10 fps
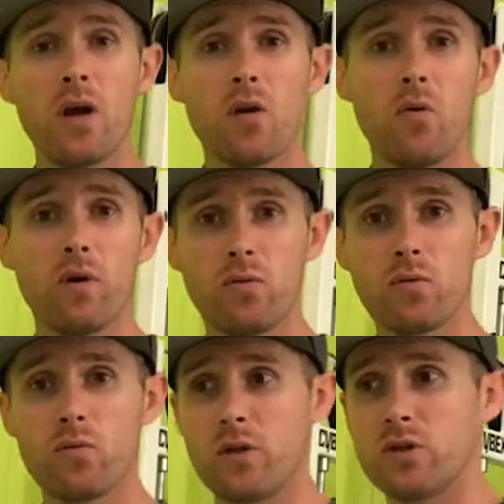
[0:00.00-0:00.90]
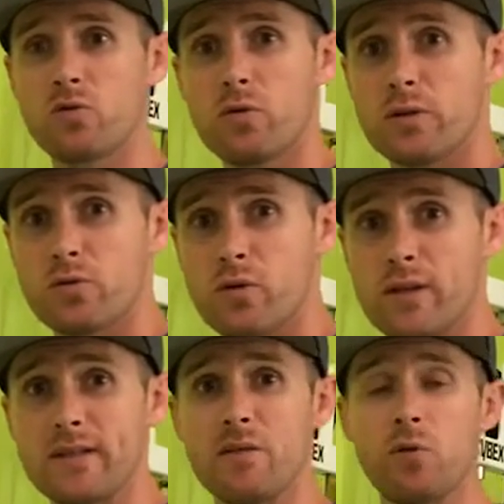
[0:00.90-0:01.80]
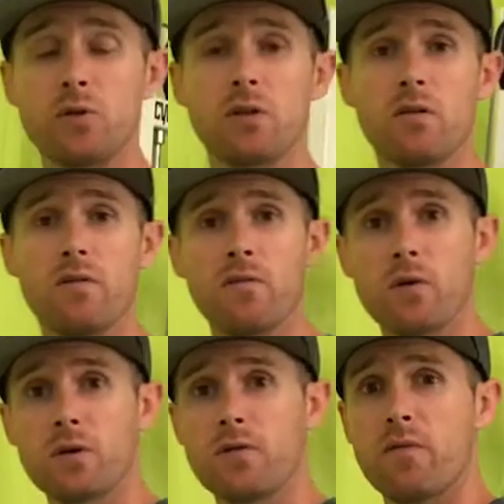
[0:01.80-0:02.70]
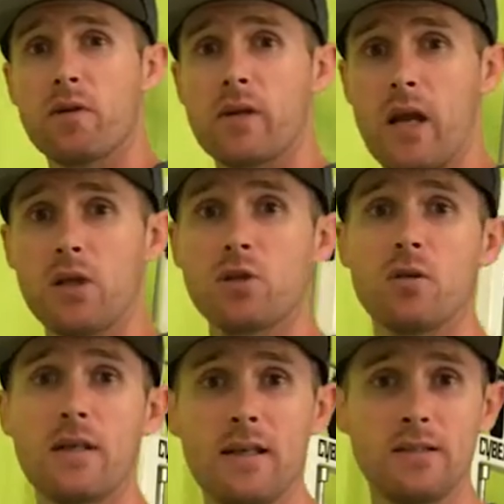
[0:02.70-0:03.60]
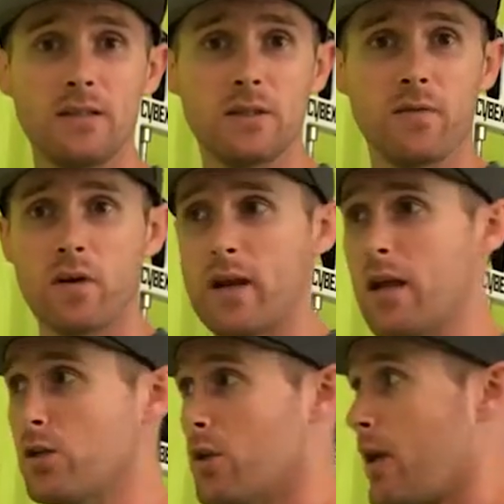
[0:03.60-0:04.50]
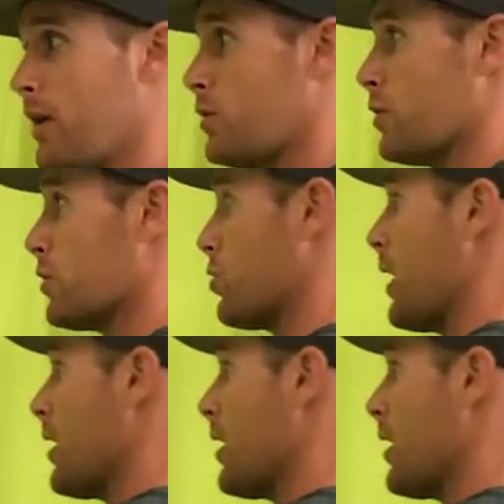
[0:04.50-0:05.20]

going through this drill is really simple. So the first variation, or the easiest variation, is just straight